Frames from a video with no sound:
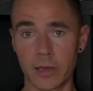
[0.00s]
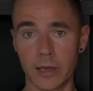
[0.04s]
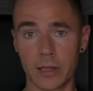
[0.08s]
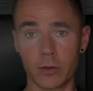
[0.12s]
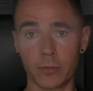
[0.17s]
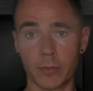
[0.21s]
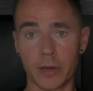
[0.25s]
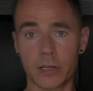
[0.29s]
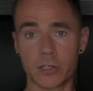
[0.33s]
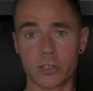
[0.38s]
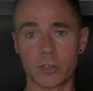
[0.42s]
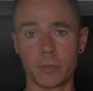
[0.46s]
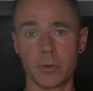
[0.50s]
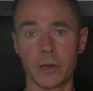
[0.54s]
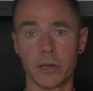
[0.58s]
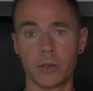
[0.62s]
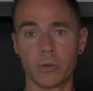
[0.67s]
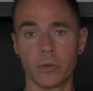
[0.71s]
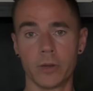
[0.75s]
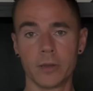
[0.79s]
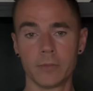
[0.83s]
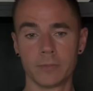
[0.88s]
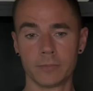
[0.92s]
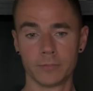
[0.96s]
the atomizer, by
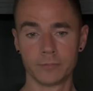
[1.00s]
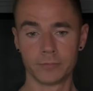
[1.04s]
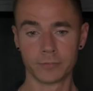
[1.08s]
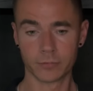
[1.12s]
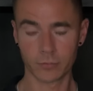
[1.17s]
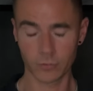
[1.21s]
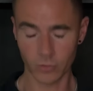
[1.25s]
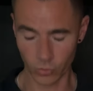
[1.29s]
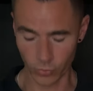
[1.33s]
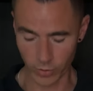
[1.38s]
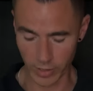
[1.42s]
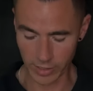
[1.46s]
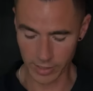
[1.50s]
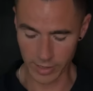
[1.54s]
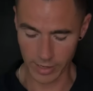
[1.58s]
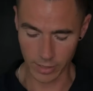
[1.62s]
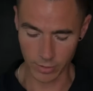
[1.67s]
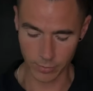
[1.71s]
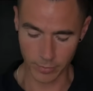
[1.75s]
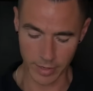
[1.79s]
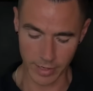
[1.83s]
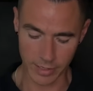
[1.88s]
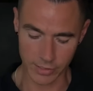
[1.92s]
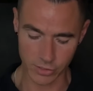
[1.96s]
the way. Great
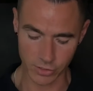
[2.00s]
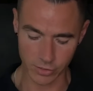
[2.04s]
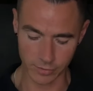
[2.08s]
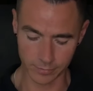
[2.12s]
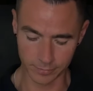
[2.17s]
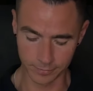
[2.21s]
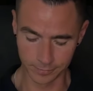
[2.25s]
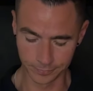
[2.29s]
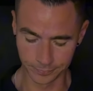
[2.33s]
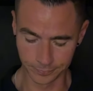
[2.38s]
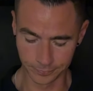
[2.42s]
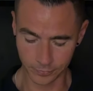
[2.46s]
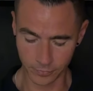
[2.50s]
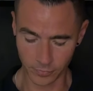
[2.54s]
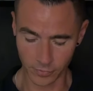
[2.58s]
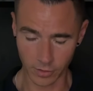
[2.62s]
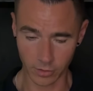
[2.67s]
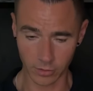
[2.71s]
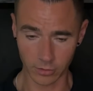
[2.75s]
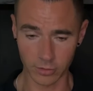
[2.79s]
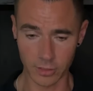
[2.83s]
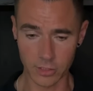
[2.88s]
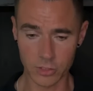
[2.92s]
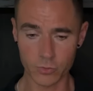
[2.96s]
atomizer.
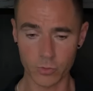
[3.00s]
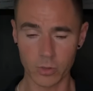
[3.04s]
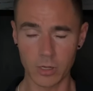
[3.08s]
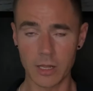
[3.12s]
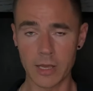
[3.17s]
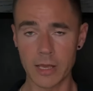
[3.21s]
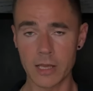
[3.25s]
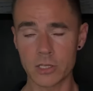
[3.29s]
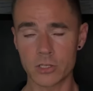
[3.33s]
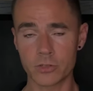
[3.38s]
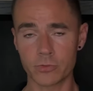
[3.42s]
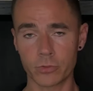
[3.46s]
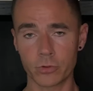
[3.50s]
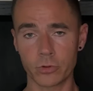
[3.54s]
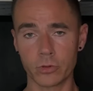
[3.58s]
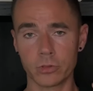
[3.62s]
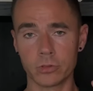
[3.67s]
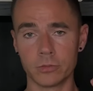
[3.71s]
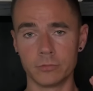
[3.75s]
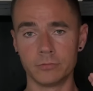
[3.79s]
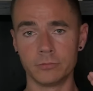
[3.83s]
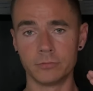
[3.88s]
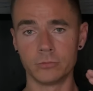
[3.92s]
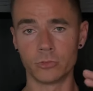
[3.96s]
This will last
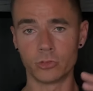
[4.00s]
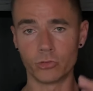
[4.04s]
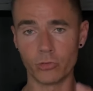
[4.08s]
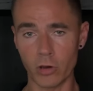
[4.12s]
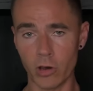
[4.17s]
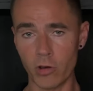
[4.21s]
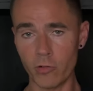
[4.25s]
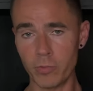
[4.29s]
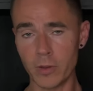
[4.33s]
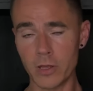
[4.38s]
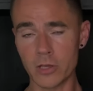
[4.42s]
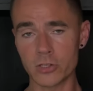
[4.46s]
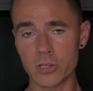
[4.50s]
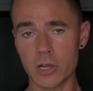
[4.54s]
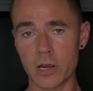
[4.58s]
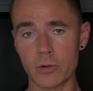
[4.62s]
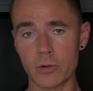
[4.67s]
for 12 plus